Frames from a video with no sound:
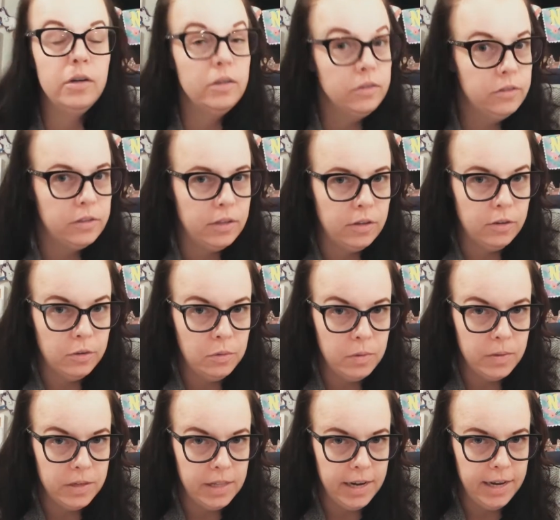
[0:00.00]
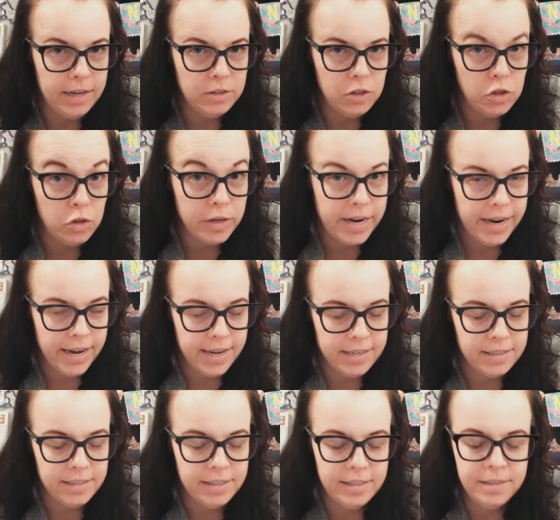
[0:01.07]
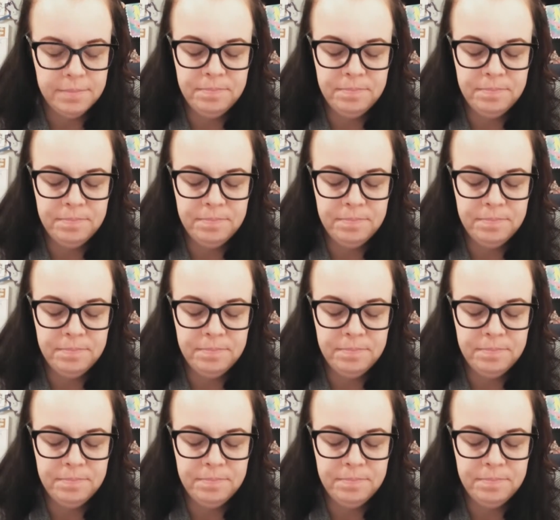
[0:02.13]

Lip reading: also related to dragons.